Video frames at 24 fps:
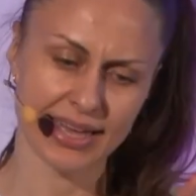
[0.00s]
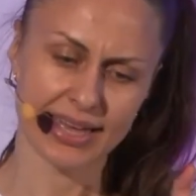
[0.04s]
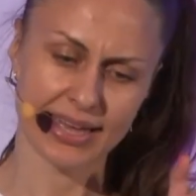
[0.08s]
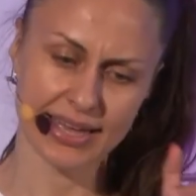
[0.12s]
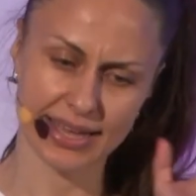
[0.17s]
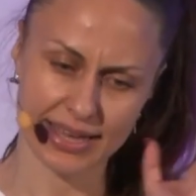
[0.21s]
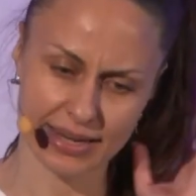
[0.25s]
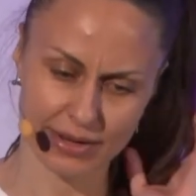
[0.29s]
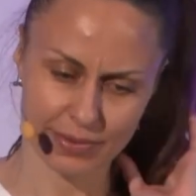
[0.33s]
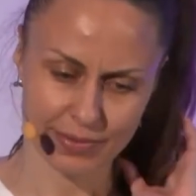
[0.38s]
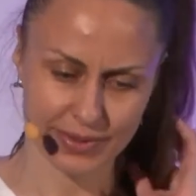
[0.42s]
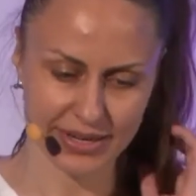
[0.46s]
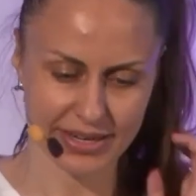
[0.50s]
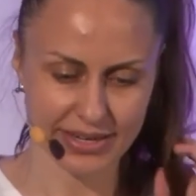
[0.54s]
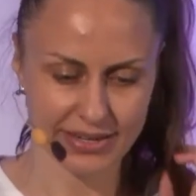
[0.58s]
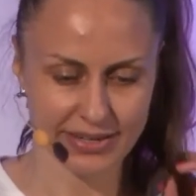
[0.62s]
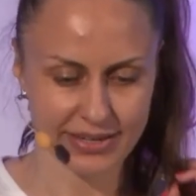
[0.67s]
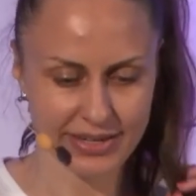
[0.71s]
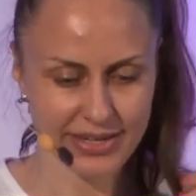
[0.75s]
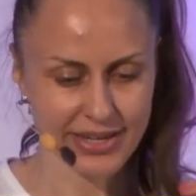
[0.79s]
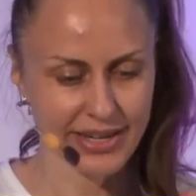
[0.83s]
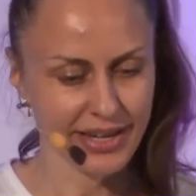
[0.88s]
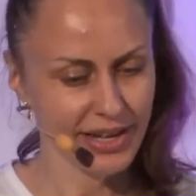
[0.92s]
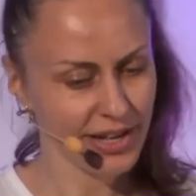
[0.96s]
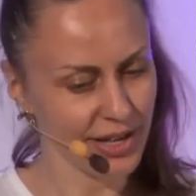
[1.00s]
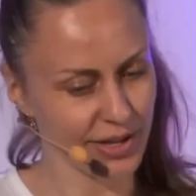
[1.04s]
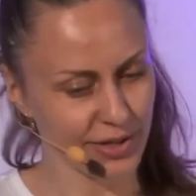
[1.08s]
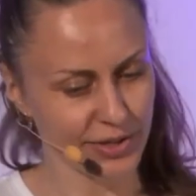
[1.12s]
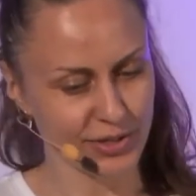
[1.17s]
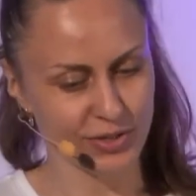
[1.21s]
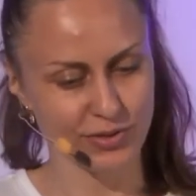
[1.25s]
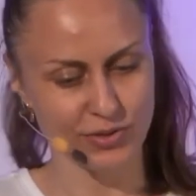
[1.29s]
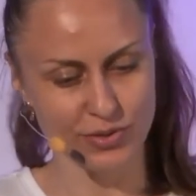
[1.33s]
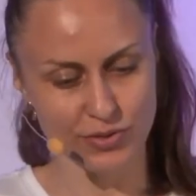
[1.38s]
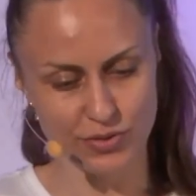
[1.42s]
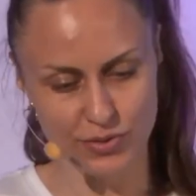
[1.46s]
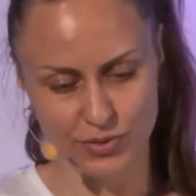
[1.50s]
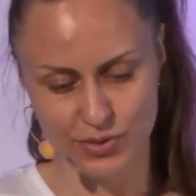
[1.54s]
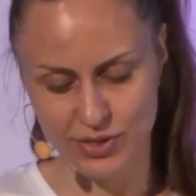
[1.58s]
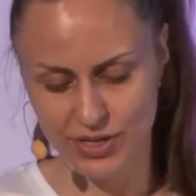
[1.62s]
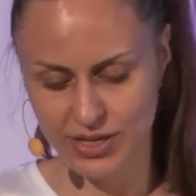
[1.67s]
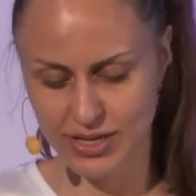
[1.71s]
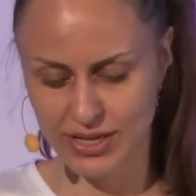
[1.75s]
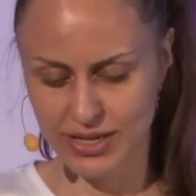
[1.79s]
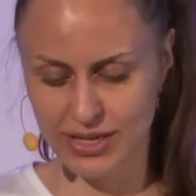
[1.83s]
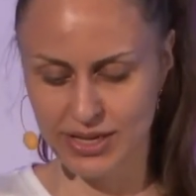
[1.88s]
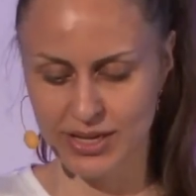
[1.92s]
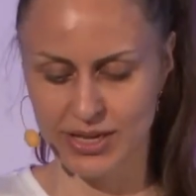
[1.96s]
Anyway, I'll do
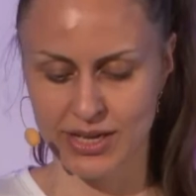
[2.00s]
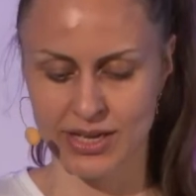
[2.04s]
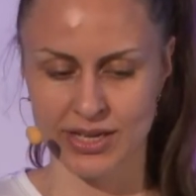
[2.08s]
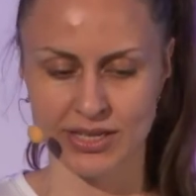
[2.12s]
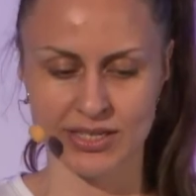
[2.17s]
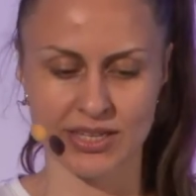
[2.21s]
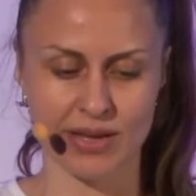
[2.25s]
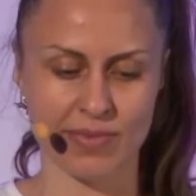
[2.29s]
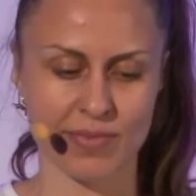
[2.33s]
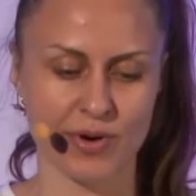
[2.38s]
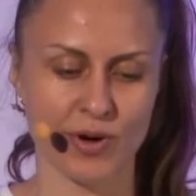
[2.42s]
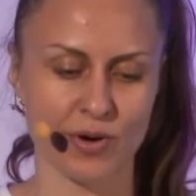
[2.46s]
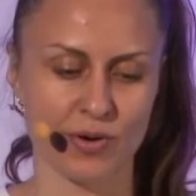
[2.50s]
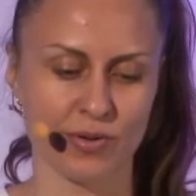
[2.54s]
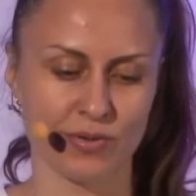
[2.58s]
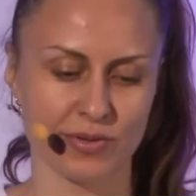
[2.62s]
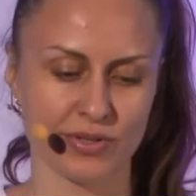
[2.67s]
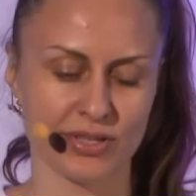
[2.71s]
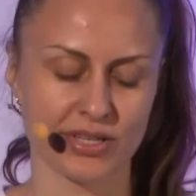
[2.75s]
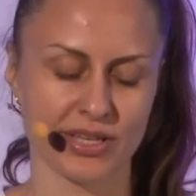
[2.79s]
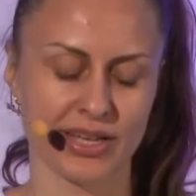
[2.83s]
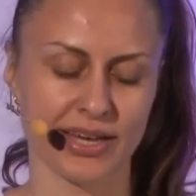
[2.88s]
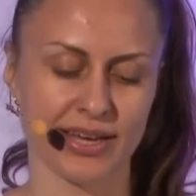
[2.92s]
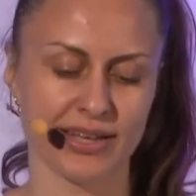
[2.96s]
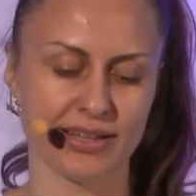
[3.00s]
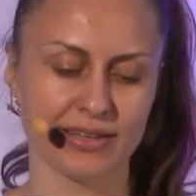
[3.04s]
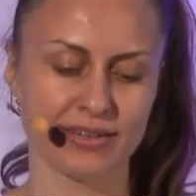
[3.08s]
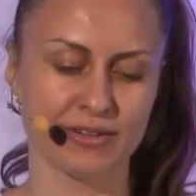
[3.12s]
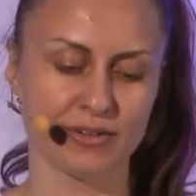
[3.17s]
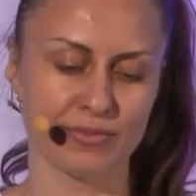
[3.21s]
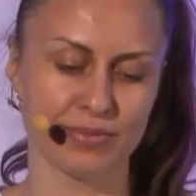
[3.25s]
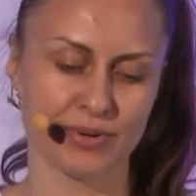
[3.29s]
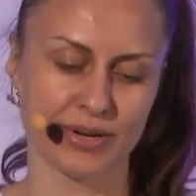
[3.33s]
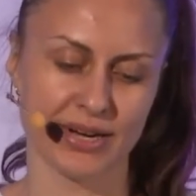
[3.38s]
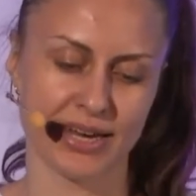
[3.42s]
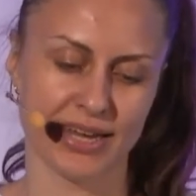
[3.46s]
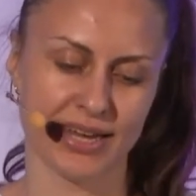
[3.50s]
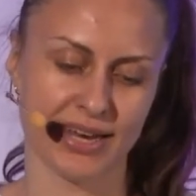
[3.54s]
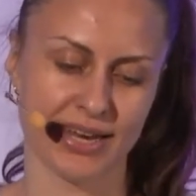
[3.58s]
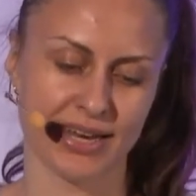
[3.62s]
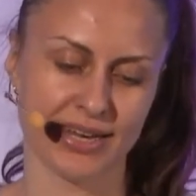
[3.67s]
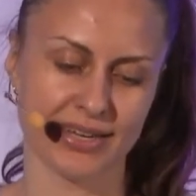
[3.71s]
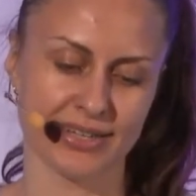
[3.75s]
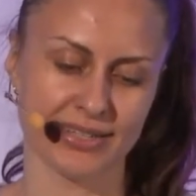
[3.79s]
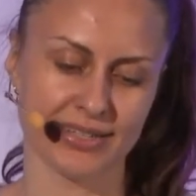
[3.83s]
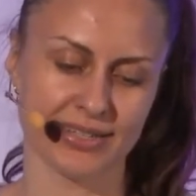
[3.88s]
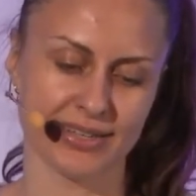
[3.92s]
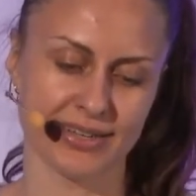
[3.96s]
some old style
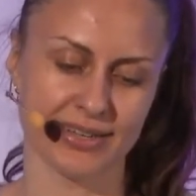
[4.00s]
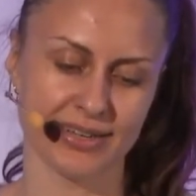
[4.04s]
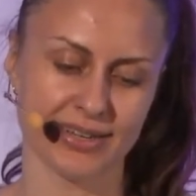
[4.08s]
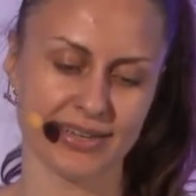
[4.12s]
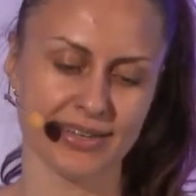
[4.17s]
Kubernetes.